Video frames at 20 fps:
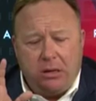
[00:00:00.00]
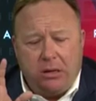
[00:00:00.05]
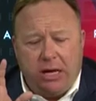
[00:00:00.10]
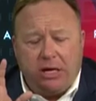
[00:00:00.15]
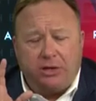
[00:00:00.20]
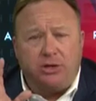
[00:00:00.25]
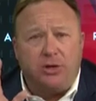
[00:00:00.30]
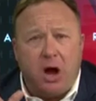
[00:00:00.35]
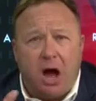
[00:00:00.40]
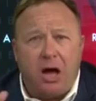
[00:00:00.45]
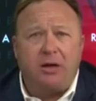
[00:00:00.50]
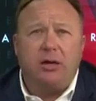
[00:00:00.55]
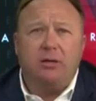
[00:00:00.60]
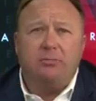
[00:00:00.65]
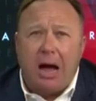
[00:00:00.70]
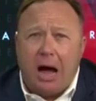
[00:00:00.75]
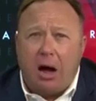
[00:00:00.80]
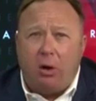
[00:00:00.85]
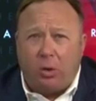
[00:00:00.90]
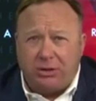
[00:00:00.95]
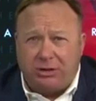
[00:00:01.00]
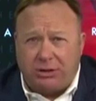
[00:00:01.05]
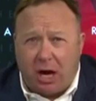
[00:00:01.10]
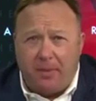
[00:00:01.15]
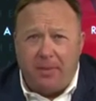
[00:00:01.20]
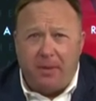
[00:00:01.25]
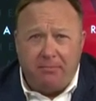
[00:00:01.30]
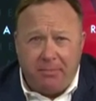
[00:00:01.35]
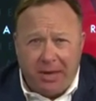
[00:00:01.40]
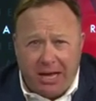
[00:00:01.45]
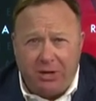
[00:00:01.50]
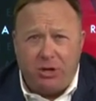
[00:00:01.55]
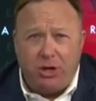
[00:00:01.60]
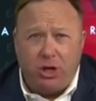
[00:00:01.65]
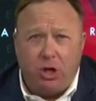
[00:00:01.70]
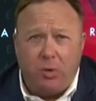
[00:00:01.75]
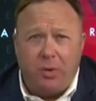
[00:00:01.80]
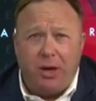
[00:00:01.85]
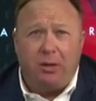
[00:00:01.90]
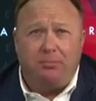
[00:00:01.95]
it's talking about what's on the
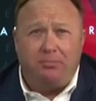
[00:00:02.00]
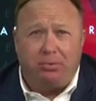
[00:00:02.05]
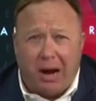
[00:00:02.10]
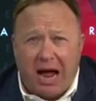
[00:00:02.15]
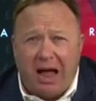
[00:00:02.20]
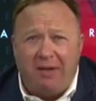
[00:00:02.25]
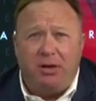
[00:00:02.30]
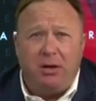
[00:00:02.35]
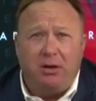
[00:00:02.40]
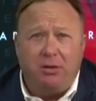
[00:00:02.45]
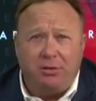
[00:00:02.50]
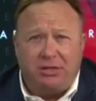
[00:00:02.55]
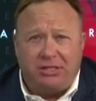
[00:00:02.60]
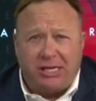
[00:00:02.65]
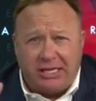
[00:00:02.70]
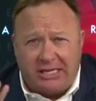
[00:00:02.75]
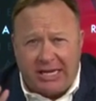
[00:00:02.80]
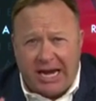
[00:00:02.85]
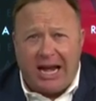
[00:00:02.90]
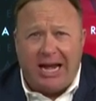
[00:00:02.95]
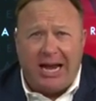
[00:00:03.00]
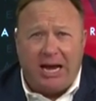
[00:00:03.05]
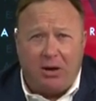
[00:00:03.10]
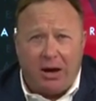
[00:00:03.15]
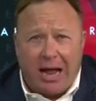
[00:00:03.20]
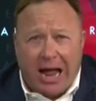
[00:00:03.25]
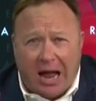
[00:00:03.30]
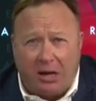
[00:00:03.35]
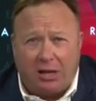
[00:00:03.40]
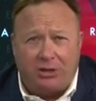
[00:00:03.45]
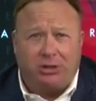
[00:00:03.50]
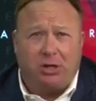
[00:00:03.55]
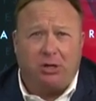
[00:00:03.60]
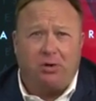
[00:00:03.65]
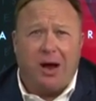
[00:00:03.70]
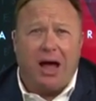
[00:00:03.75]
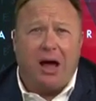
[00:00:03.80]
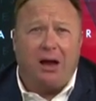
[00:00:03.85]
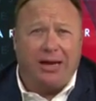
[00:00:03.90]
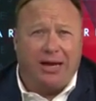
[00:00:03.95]
menu at a private satanic Aleister
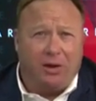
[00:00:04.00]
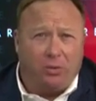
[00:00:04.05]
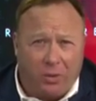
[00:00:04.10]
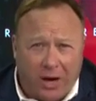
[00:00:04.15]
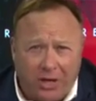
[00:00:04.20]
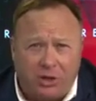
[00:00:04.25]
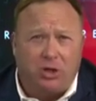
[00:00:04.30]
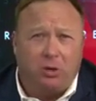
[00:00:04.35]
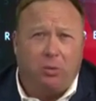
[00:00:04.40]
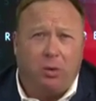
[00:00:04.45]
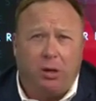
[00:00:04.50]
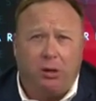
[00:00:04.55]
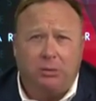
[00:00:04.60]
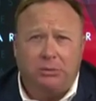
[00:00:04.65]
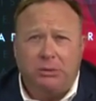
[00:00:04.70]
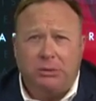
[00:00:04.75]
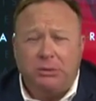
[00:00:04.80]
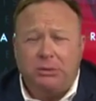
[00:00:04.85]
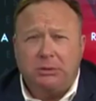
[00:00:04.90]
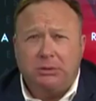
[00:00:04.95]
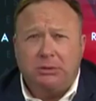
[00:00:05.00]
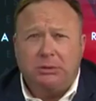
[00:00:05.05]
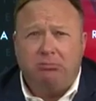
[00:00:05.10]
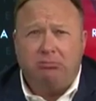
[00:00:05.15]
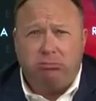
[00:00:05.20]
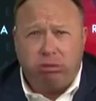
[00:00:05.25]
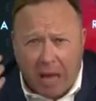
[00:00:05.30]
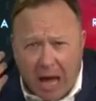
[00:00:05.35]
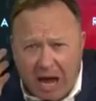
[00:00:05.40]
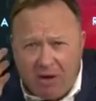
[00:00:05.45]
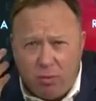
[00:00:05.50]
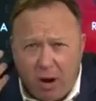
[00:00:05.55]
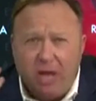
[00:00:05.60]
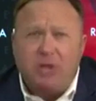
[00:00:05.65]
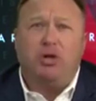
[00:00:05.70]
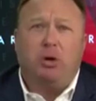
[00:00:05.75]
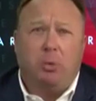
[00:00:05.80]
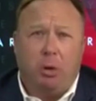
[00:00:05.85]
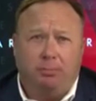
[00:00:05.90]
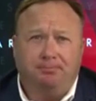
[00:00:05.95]
Crowley ritual, blood
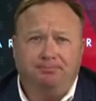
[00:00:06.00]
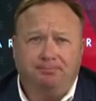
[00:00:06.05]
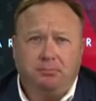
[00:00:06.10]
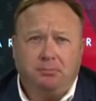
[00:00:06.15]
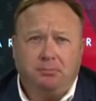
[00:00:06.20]
ritual.